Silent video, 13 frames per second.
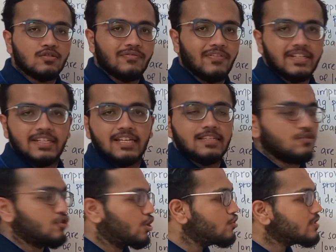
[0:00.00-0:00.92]
of fatty
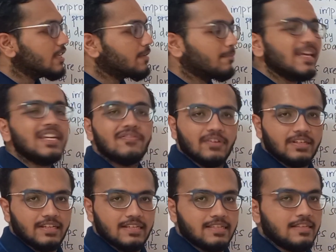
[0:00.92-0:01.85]
acids, you are using many
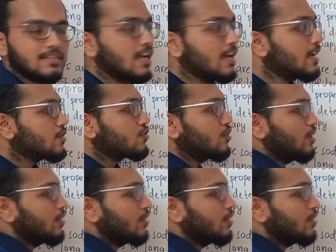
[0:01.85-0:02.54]
fatty acids. So you